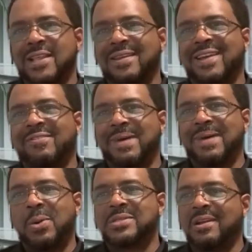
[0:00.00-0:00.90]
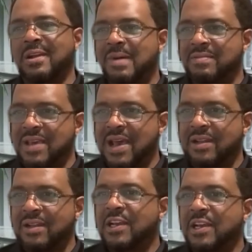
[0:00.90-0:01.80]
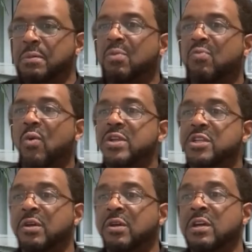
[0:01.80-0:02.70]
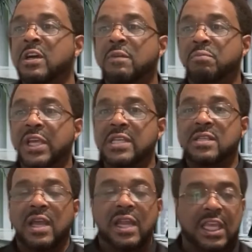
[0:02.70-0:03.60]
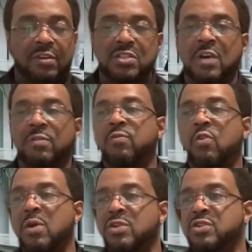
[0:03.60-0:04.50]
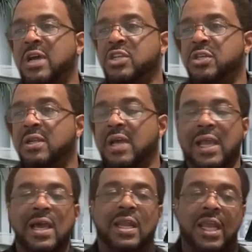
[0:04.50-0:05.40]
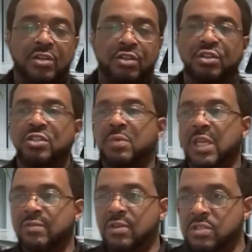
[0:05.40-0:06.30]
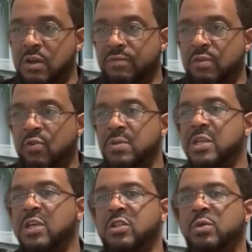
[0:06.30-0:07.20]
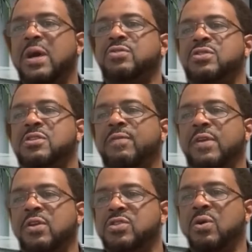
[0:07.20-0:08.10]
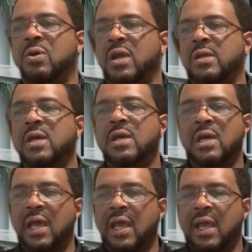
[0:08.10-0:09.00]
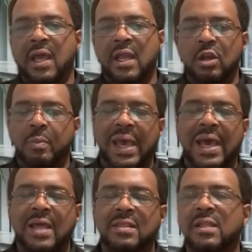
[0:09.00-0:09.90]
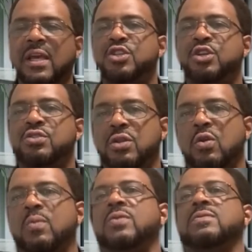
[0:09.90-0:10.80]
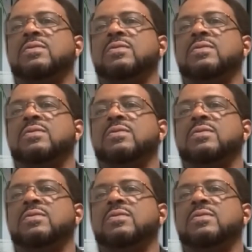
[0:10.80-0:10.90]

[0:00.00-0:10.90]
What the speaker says: I think everybody wants to hear about that. But before we do, please kind of give yourself a formal introduction. I kind of introduce you, but give yourself your formal. Tell us a little about yourself and your story and your path that led you to NORML.